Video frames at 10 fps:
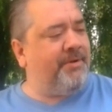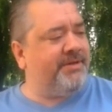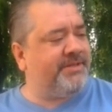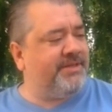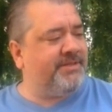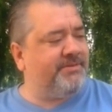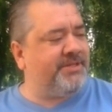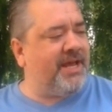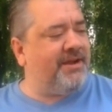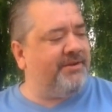punched in some
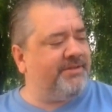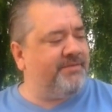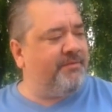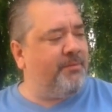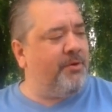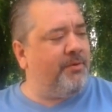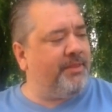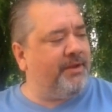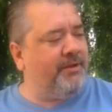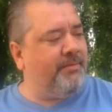shadows even more
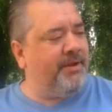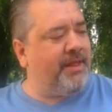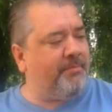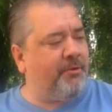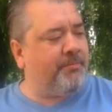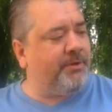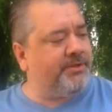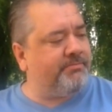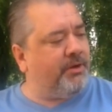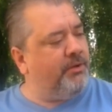with a little bit of that
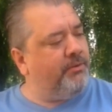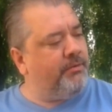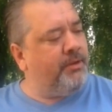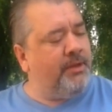purplish blue.